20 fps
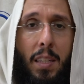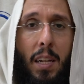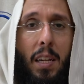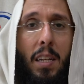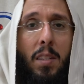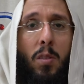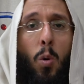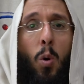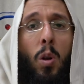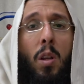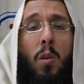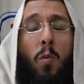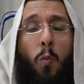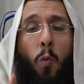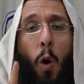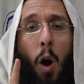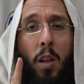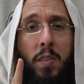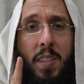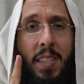there is only
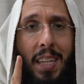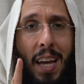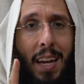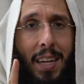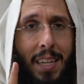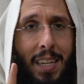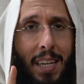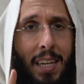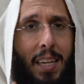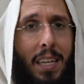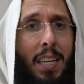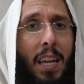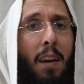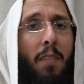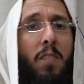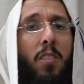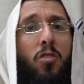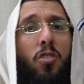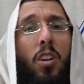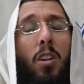one Sadiq in
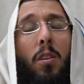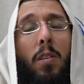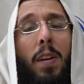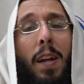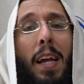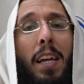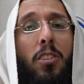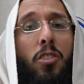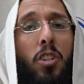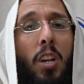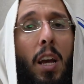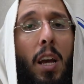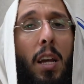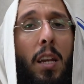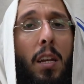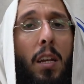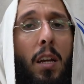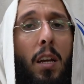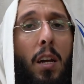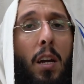every
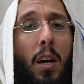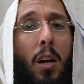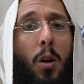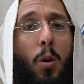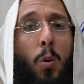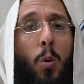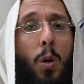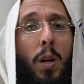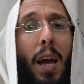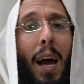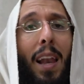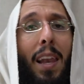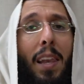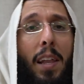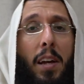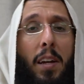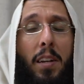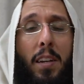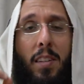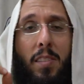generation who can
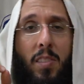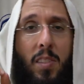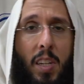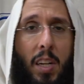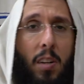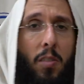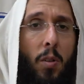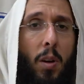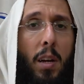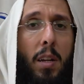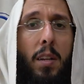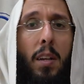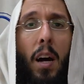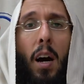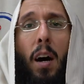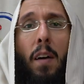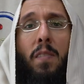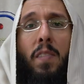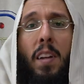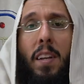learn the secret
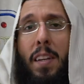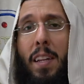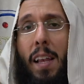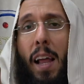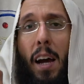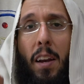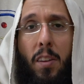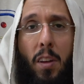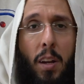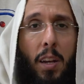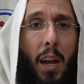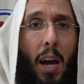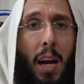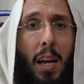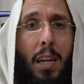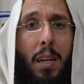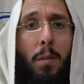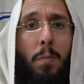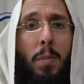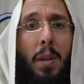of Netilat
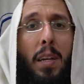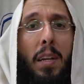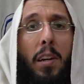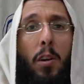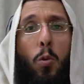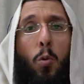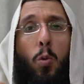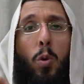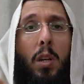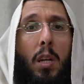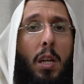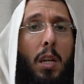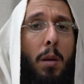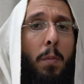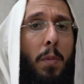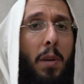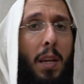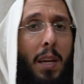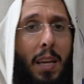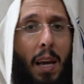Yadayim, the
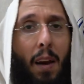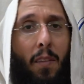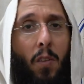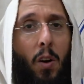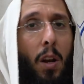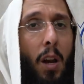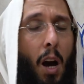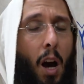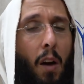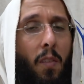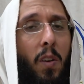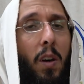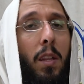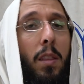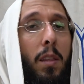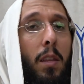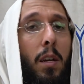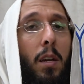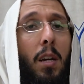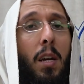Yehudim, the Kavanah
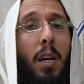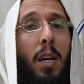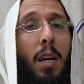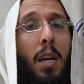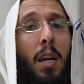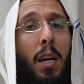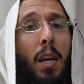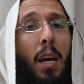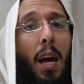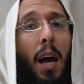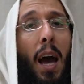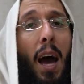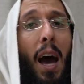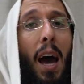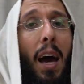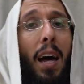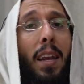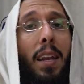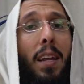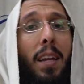
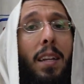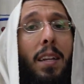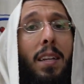And